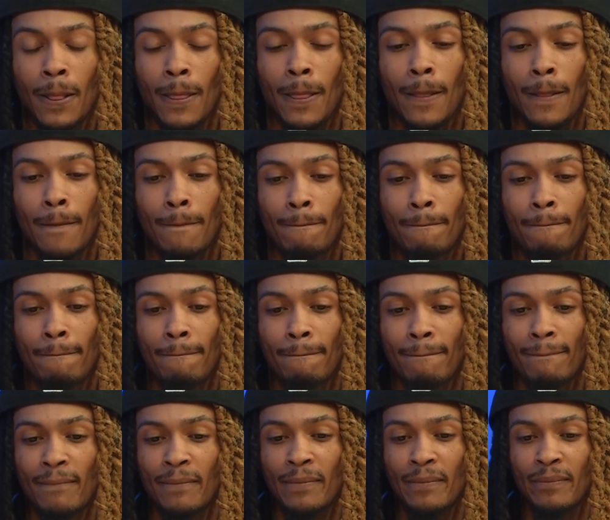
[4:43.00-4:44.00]

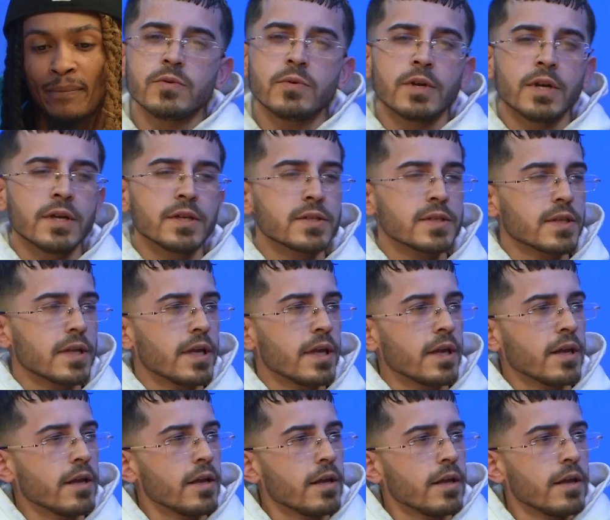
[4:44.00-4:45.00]
Painpoet's been doing his
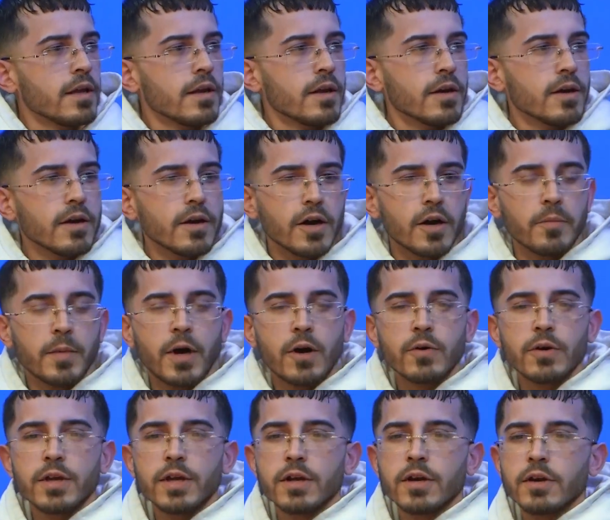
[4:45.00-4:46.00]
thing out
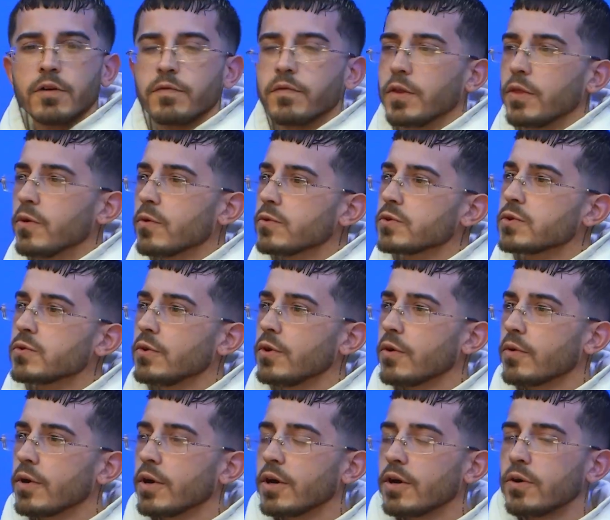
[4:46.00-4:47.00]
here, for those who
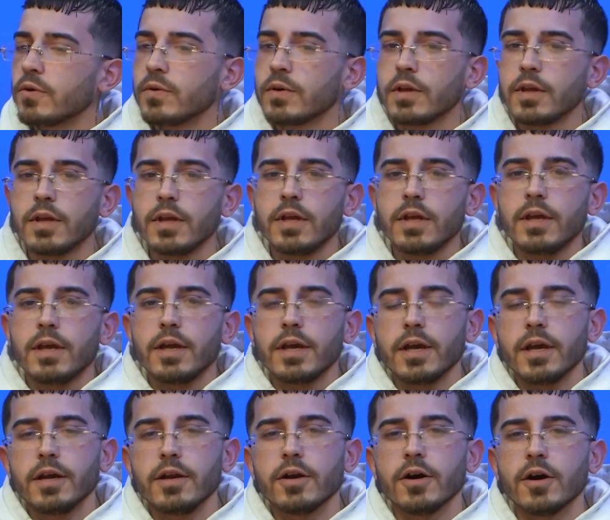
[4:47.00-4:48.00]
don't know,
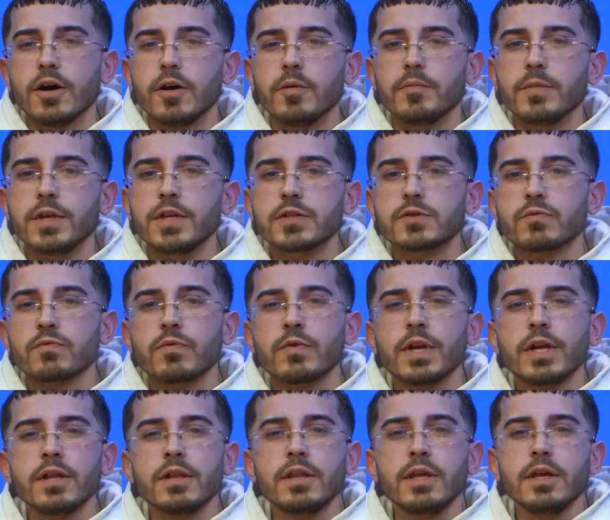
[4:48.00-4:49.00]
and he's
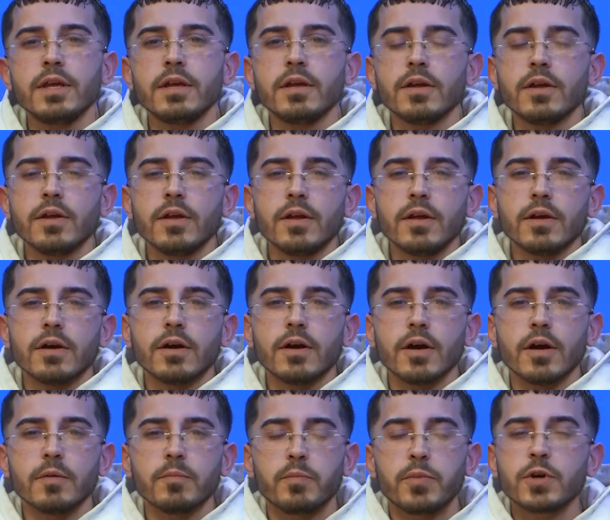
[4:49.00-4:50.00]
really
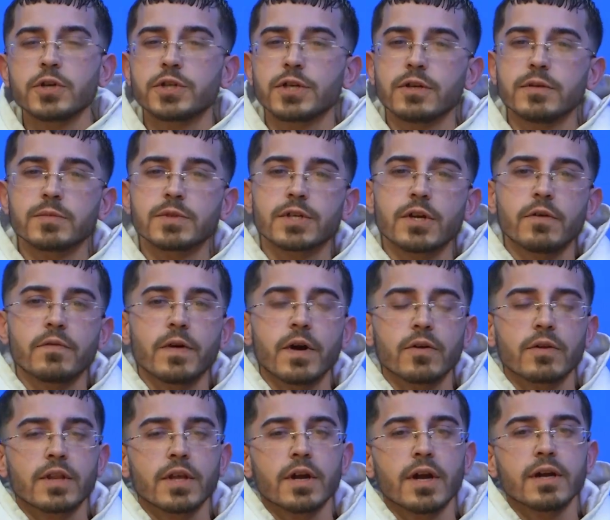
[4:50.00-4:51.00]
pushing himself
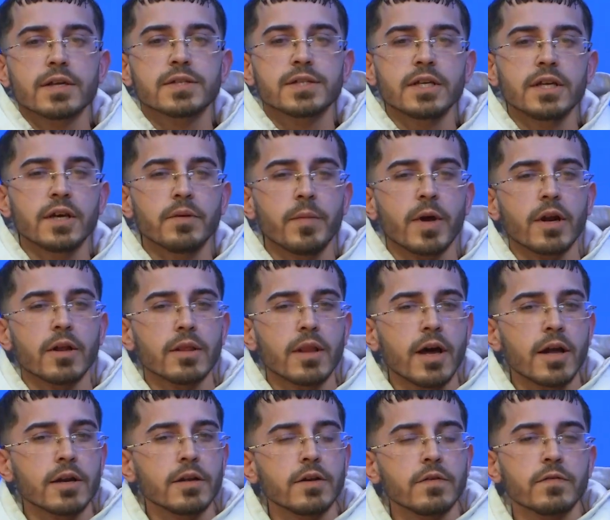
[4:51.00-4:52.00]
out there. I see him at a
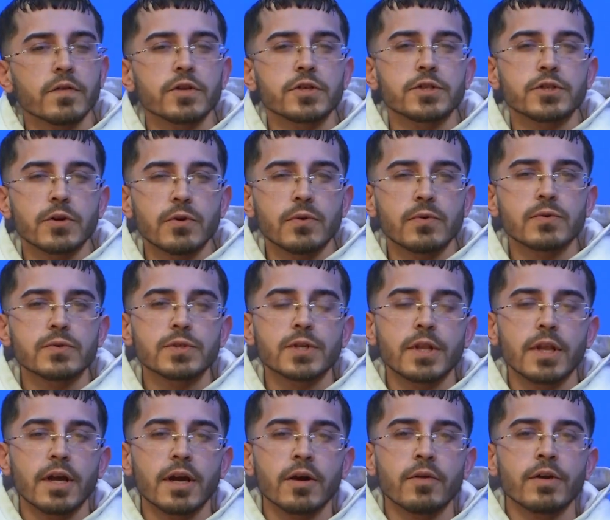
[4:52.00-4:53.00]
lot of different shows
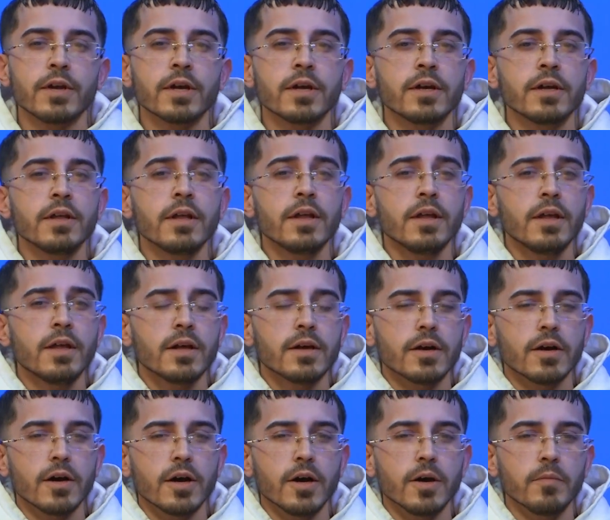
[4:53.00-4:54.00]
in the area,
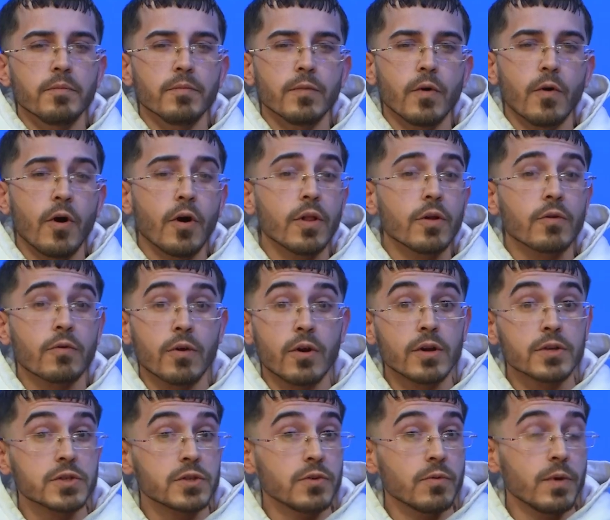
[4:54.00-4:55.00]
all
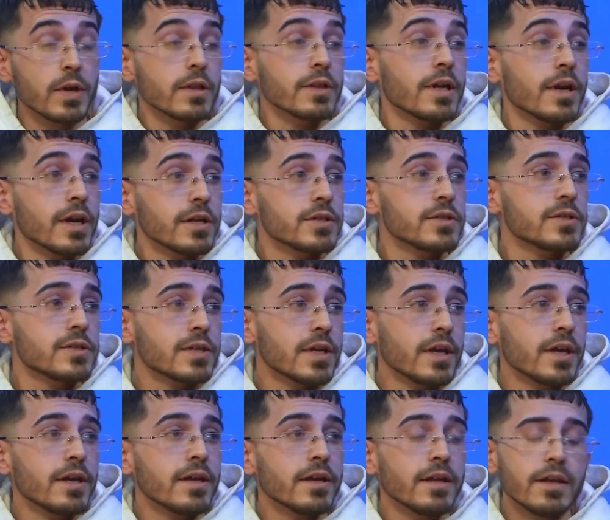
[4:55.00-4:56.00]
across New England, I should
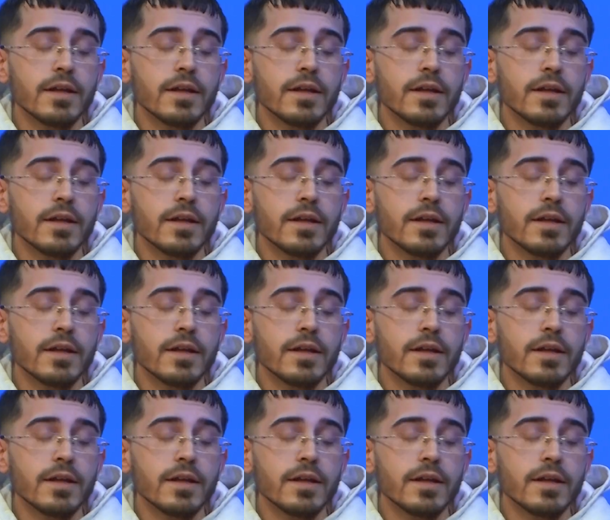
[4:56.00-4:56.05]
say.